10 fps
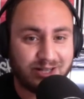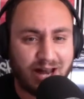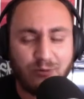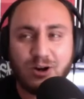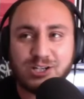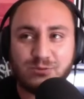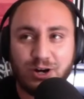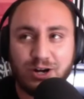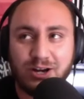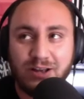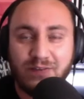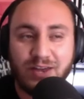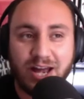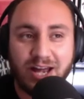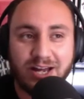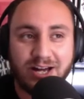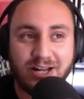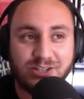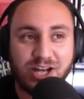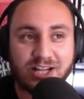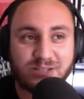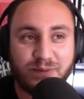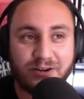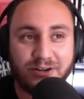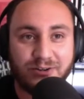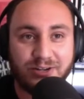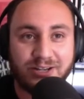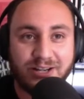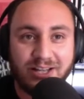You said, I watched one that I, Jack Sparrowed,